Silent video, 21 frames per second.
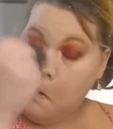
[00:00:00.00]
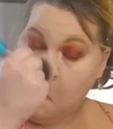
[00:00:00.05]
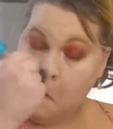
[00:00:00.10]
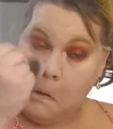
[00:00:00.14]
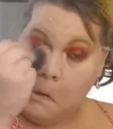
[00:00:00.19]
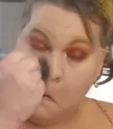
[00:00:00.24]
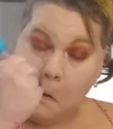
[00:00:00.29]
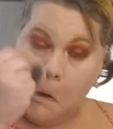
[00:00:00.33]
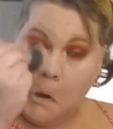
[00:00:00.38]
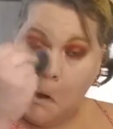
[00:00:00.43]

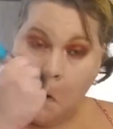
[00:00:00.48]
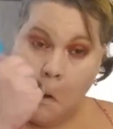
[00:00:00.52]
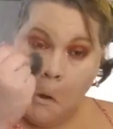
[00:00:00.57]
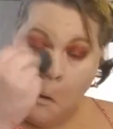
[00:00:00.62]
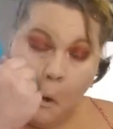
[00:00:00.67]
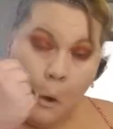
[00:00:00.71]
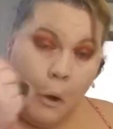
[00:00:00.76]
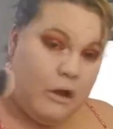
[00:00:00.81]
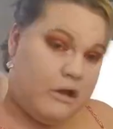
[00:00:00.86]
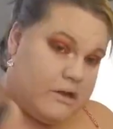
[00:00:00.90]
Since
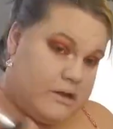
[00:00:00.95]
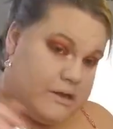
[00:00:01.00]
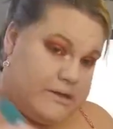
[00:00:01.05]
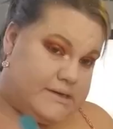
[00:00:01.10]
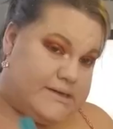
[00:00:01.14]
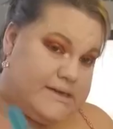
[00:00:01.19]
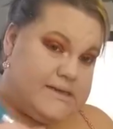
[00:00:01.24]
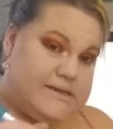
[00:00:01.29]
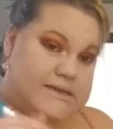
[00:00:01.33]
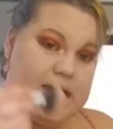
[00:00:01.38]
I
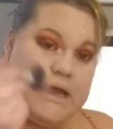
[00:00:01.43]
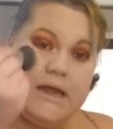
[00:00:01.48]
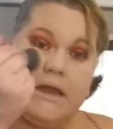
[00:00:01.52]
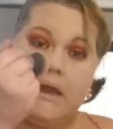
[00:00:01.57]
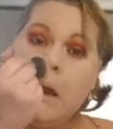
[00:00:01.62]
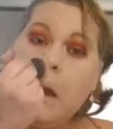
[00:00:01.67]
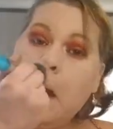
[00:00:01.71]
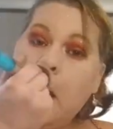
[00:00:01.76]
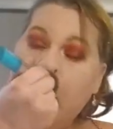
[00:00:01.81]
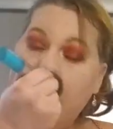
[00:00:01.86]
am
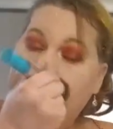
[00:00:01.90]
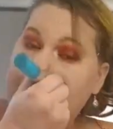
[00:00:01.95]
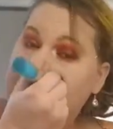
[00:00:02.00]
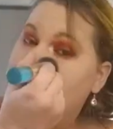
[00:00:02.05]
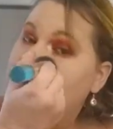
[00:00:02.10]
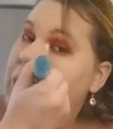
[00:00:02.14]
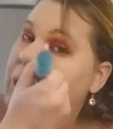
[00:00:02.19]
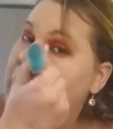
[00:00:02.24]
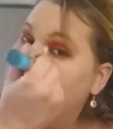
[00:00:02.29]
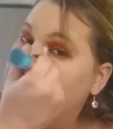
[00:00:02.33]
oily
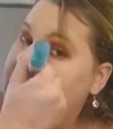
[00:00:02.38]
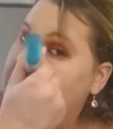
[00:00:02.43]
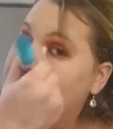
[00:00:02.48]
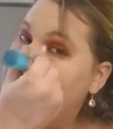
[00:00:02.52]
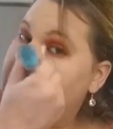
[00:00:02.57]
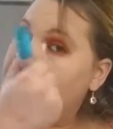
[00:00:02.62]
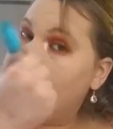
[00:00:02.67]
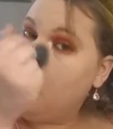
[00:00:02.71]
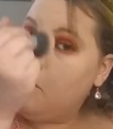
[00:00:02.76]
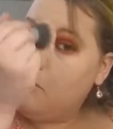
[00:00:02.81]
where my
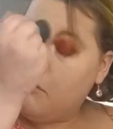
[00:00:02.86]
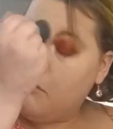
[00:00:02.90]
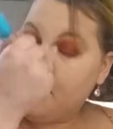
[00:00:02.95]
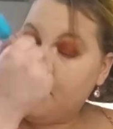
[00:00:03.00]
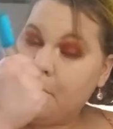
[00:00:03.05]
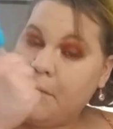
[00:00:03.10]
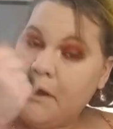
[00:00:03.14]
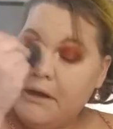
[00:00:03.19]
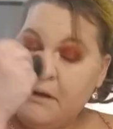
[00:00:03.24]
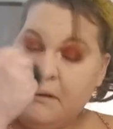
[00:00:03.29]
nose
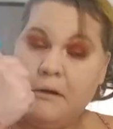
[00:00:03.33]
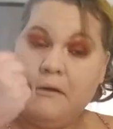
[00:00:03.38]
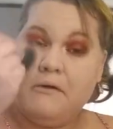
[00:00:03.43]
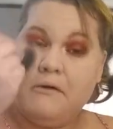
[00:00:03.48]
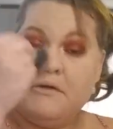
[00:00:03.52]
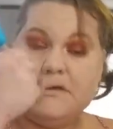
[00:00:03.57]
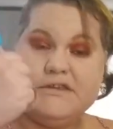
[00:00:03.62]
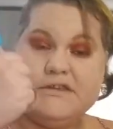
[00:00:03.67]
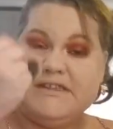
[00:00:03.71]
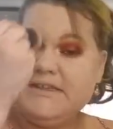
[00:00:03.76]

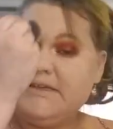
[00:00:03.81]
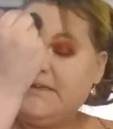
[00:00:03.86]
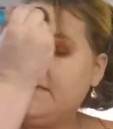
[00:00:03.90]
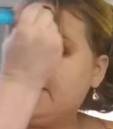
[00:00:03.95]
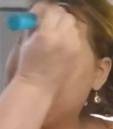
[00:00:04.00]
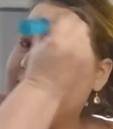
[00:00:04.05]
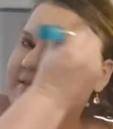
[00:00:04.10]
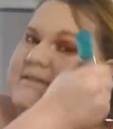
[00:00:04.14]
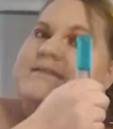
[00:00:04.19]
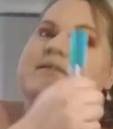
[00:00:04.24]
is,
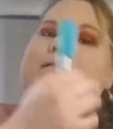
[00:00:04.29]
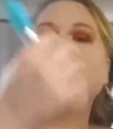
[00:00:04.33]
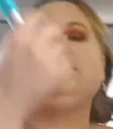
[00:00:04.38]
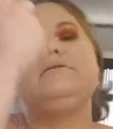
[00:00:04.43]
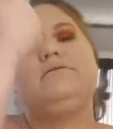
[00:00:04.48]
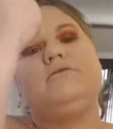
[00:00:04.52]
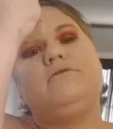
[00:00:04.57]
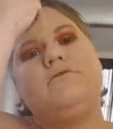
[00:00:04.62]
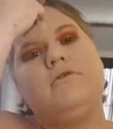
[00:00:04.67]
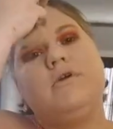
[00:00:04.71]
I'm oily
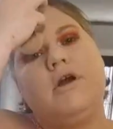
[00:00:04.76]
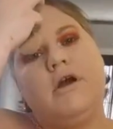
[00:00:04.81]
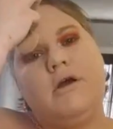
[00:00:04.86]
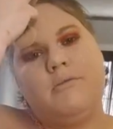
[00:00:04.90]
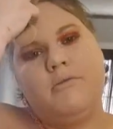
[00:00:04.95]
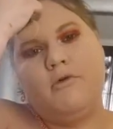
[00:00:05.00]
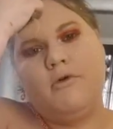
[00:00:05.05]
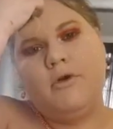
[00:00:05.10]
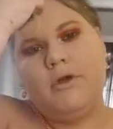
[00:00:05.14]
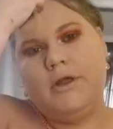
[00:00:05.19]
like
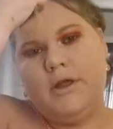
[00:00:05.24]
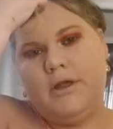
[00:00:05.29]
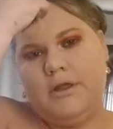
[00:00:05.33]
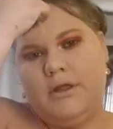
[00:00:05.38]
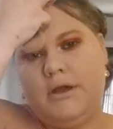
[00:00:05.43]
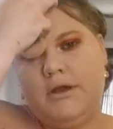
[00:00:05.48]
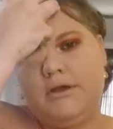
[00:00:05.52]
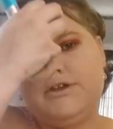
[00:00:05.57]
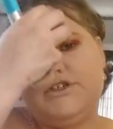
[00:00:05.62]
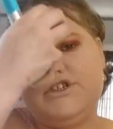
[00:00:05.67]
straight down
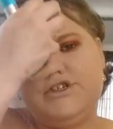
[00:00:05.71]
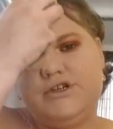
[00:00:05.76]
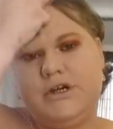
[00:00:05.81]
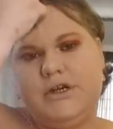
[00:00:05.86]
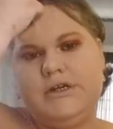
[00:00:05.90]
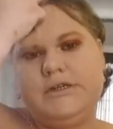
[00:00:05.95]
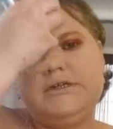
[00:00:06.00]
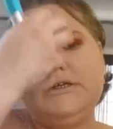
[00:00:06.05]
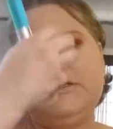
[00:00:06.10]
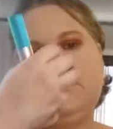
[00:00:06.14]
in
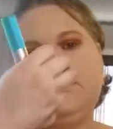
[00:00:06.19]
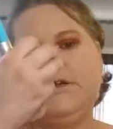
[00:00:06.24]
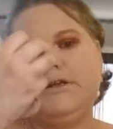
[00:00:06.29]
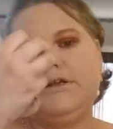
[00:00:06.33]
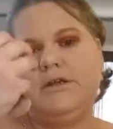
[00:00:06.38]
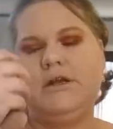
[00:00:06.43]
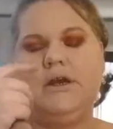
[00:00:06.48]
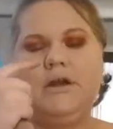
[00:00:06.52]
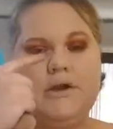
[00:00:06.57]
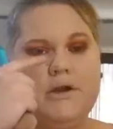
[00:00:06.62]
here
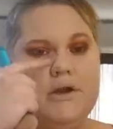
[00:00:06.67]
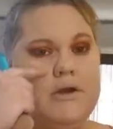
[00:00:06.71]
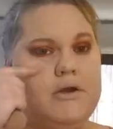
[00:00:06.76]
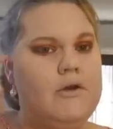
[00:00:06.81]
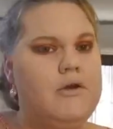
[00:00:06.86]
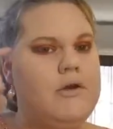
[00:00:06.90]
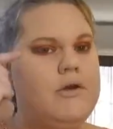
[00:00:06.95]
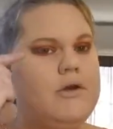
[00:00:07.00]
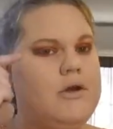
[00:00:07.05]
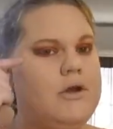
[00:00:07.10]
and here.